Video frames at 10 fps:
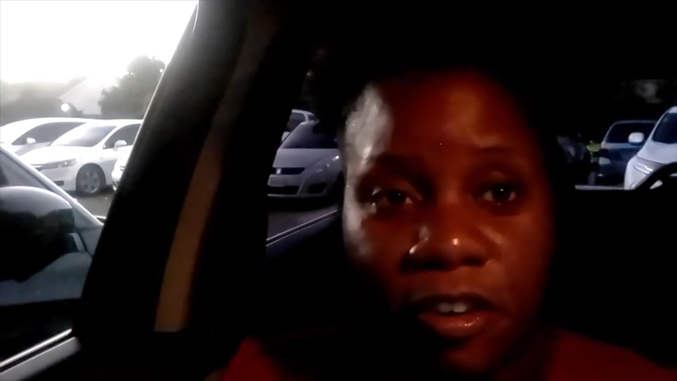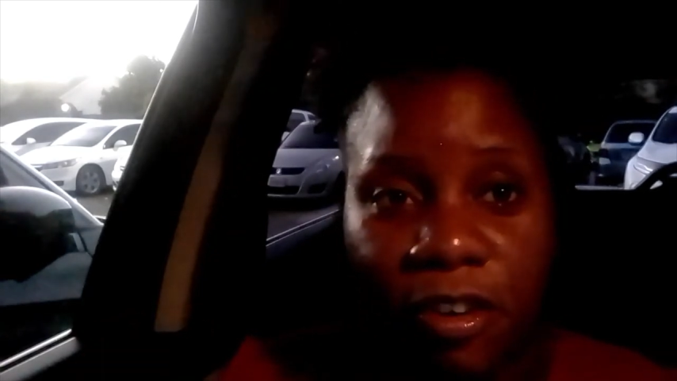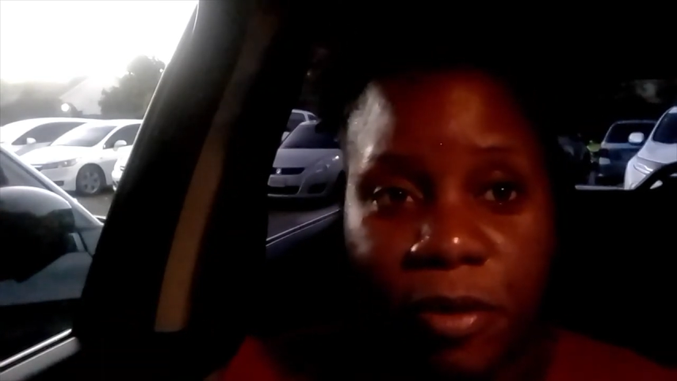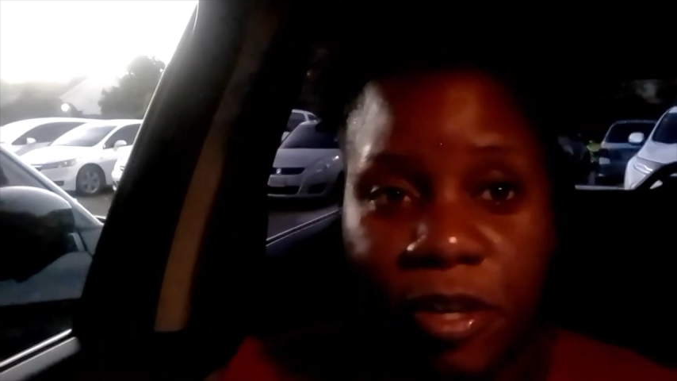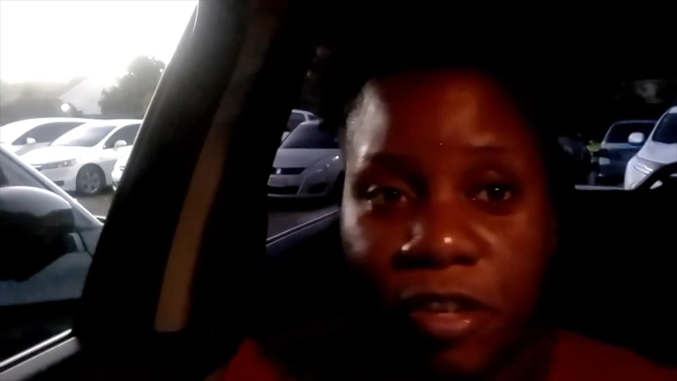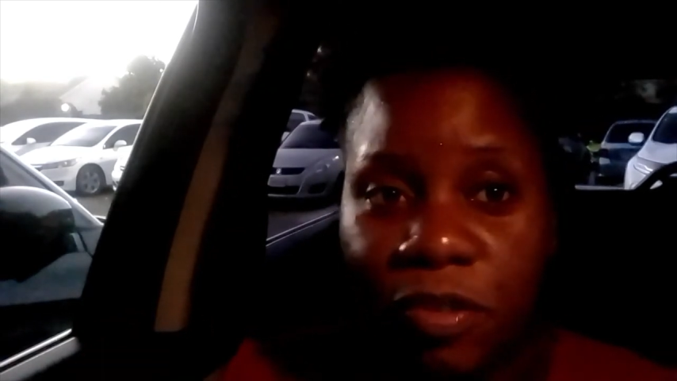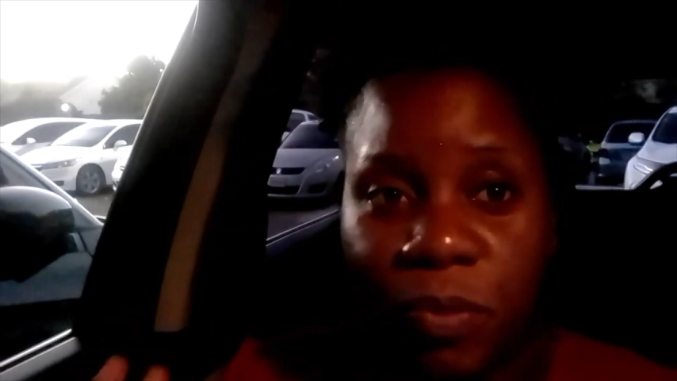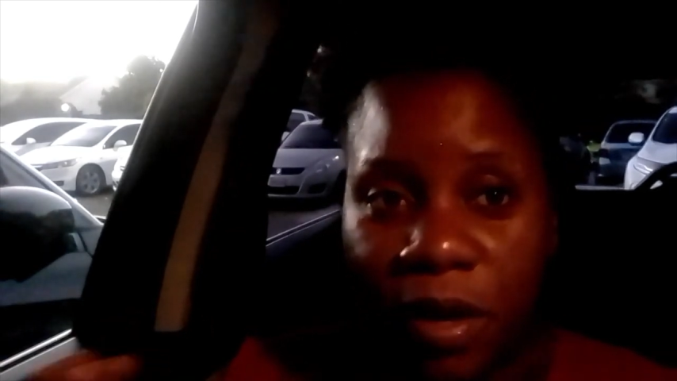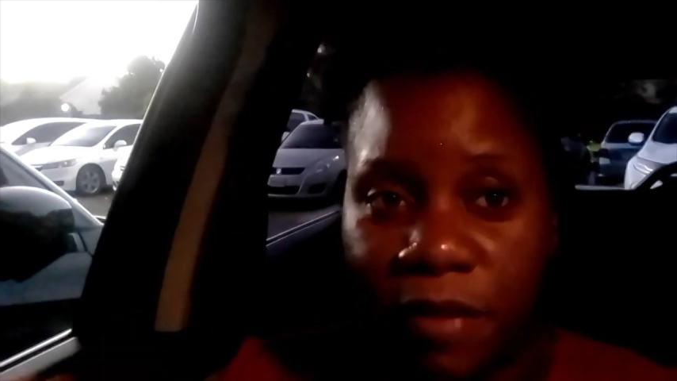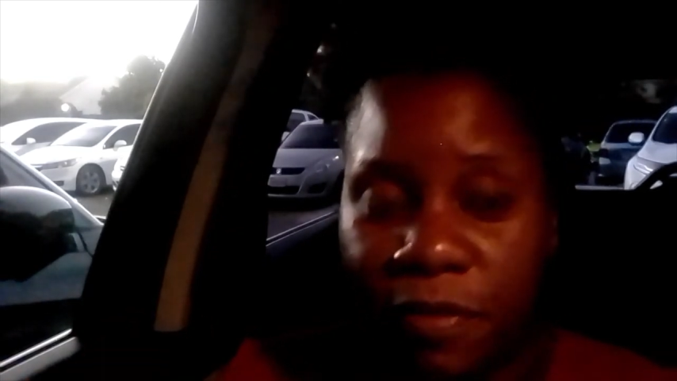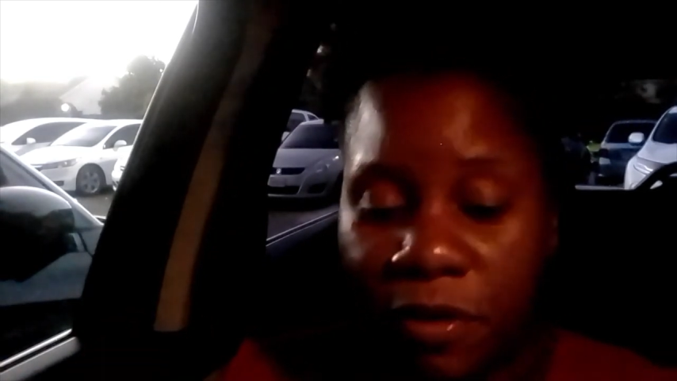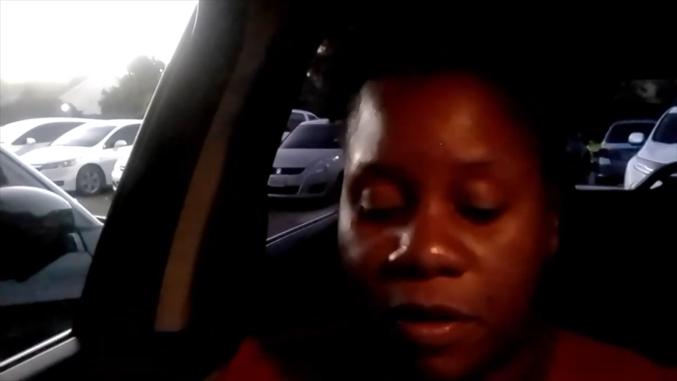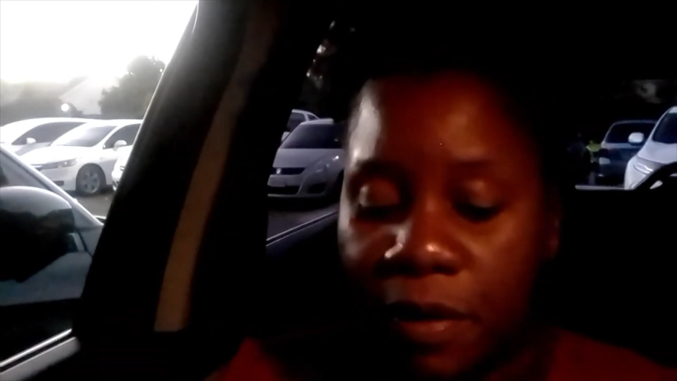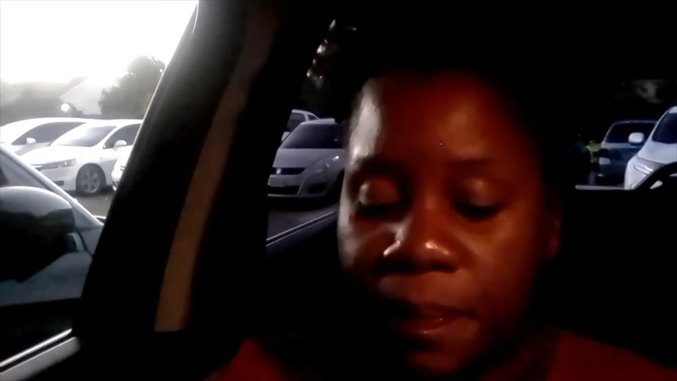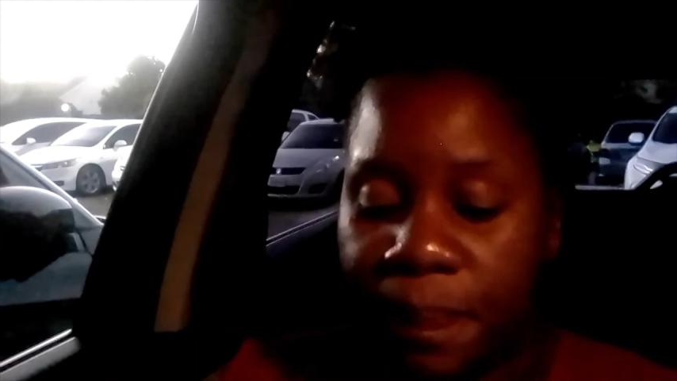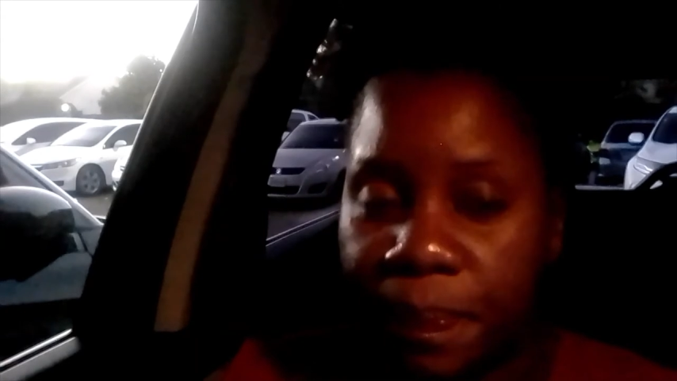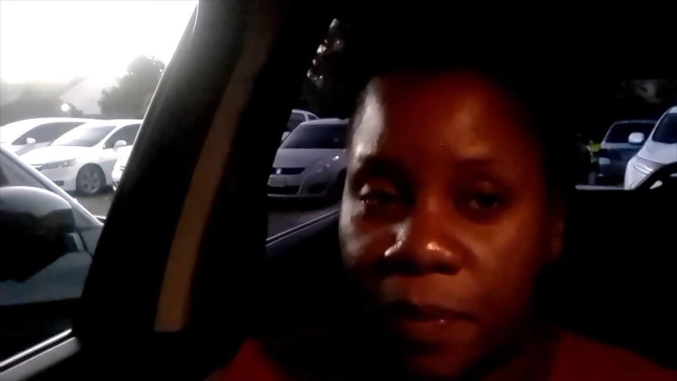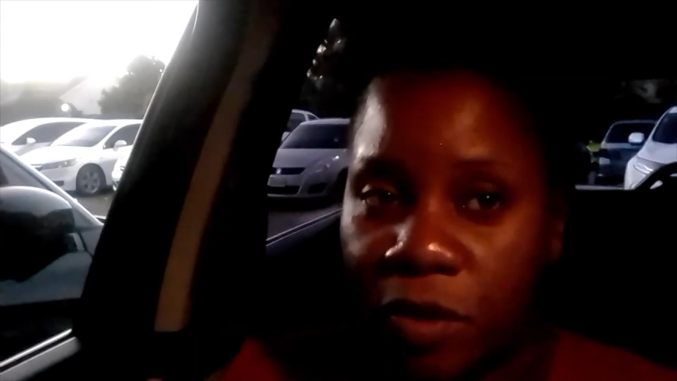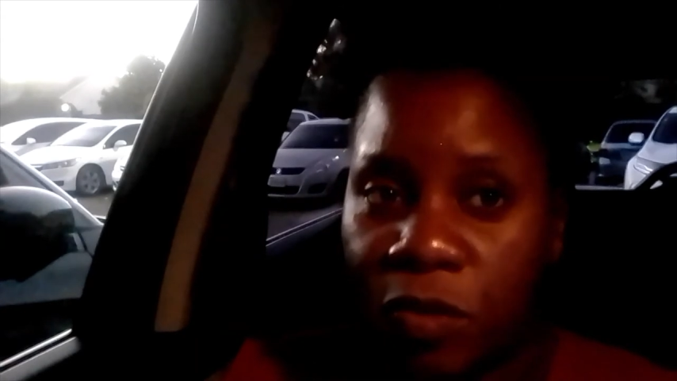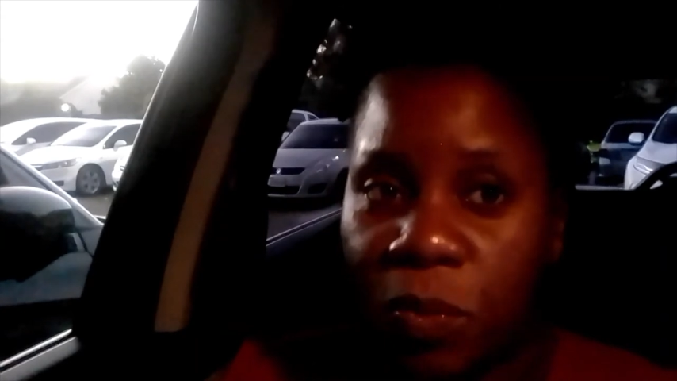or we just want fuck.
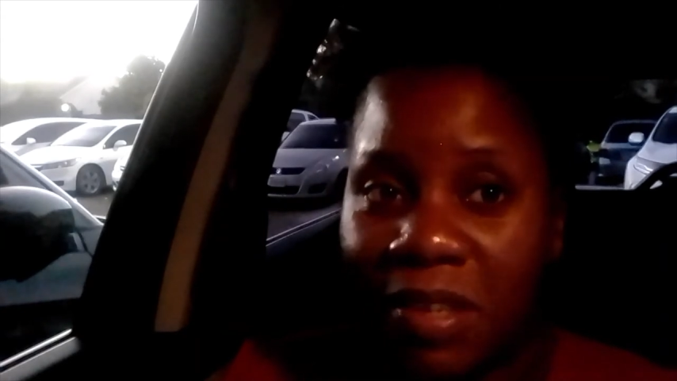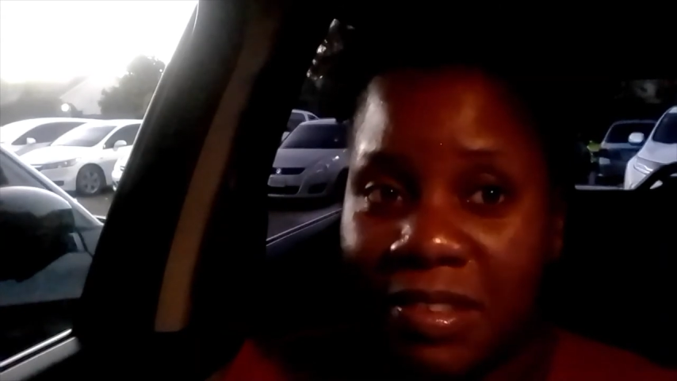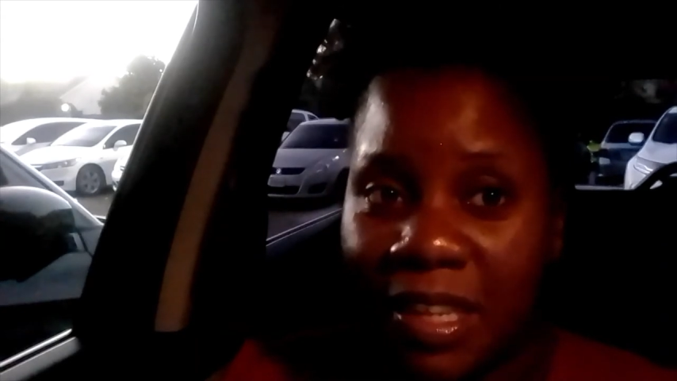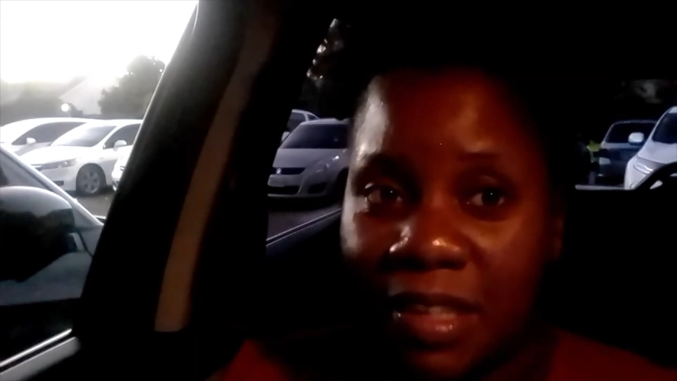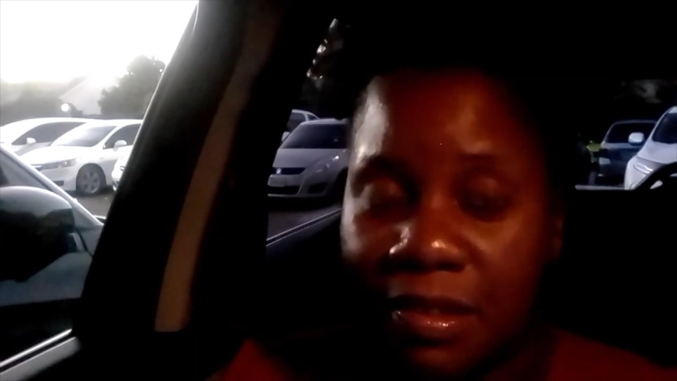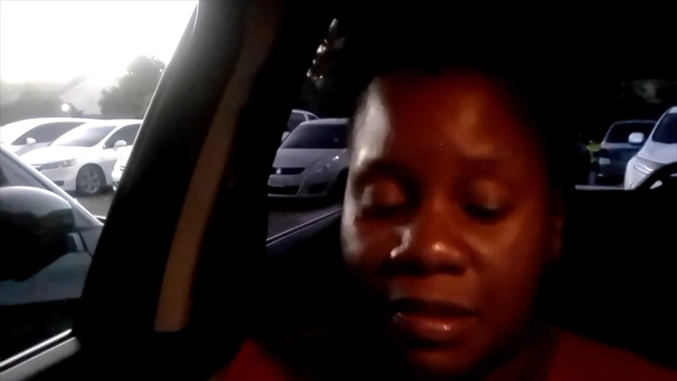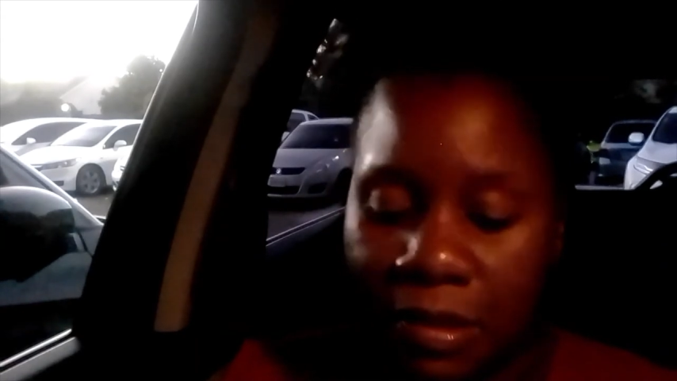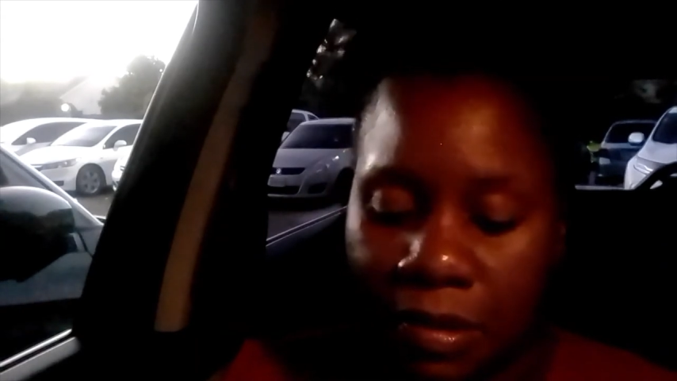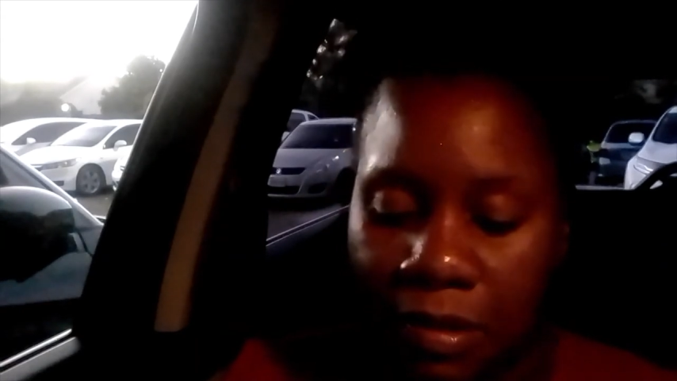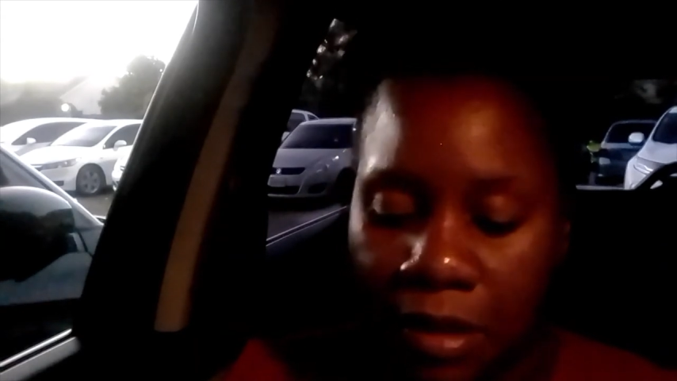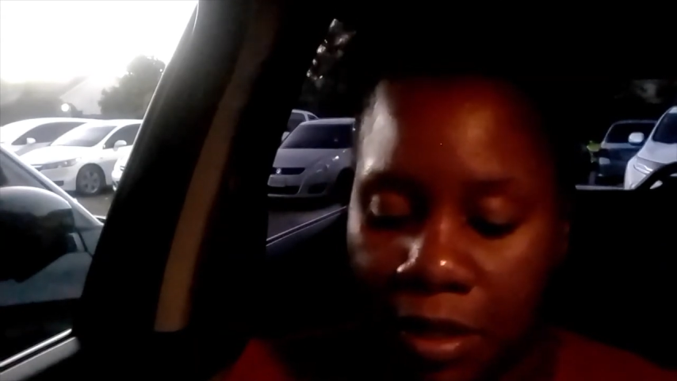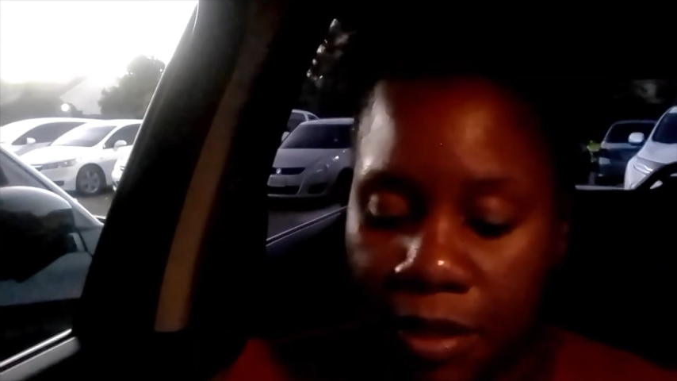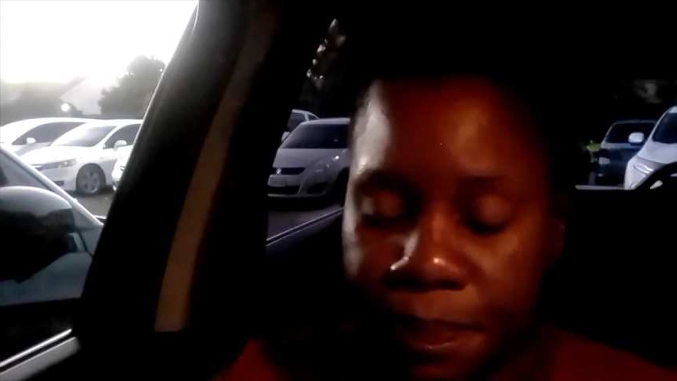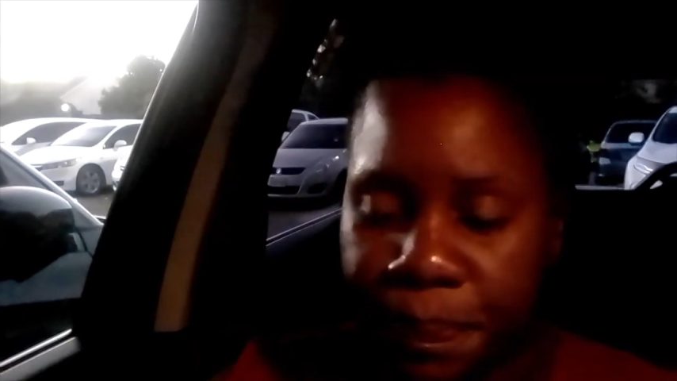Just want sex. Sorry.